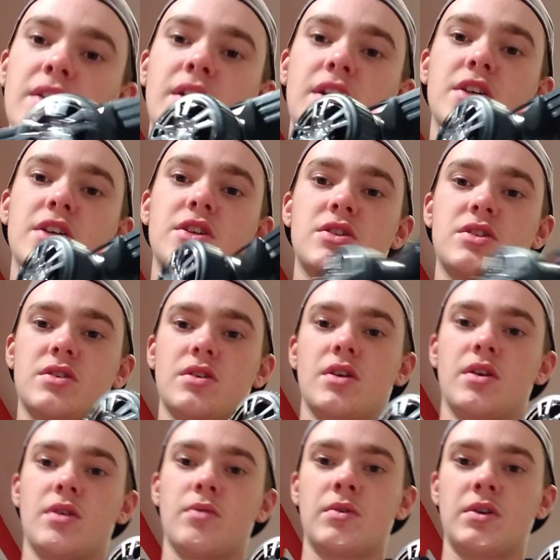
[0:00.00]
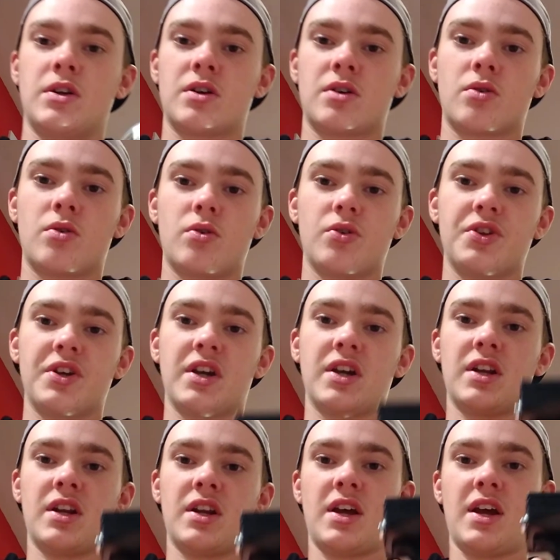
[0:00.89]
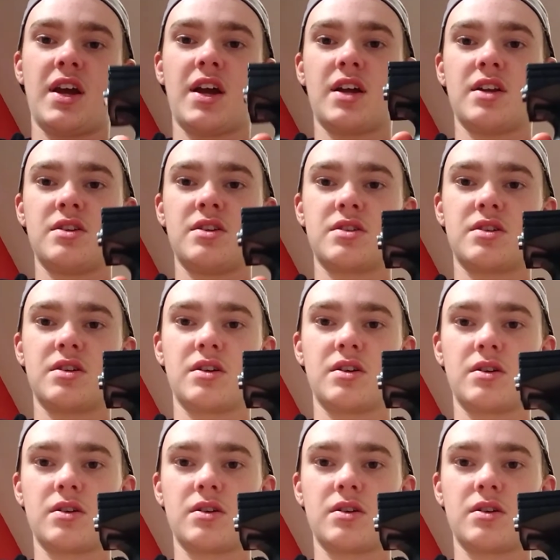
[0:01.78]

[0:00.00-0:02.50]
nice when you're holding it in the hand.